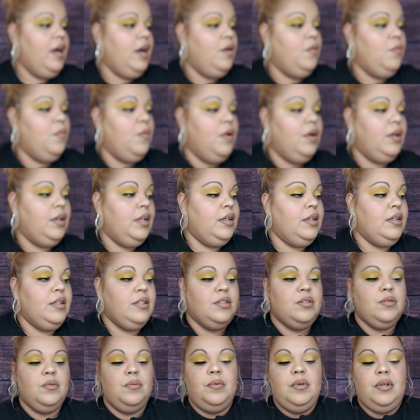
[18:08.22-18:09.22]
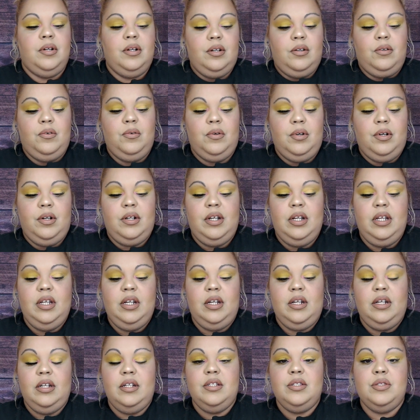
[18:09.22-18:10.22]
I wanted it to work or
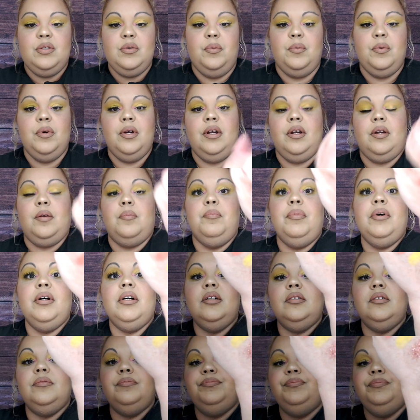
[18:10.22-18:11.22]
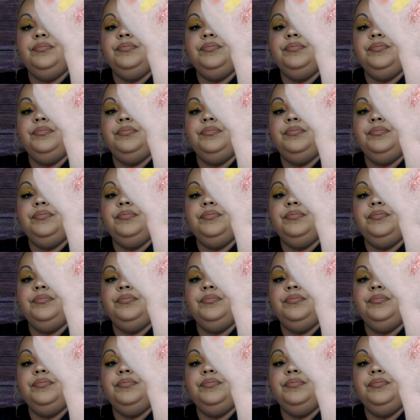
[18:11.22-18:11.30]
needed it to work. But